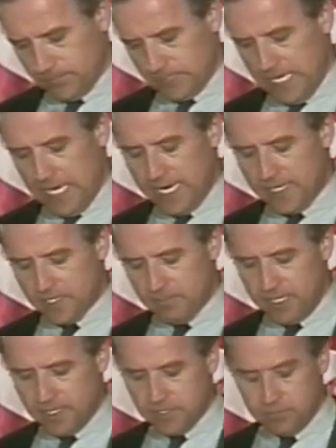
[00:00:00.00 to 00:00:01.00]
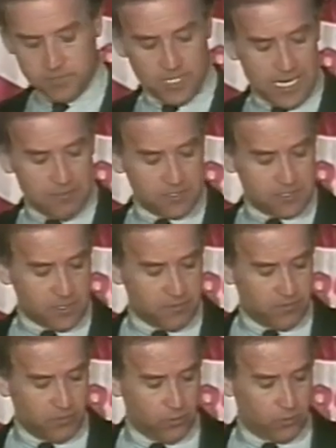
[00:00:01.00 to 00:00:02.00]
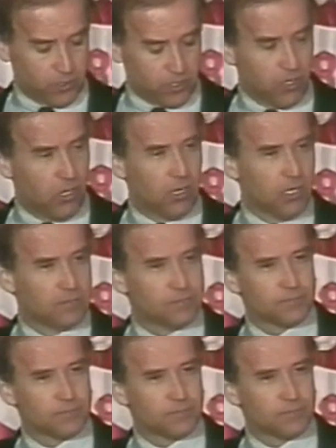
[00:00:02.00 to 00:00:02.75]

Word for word: I spent some time, as some of you will recall,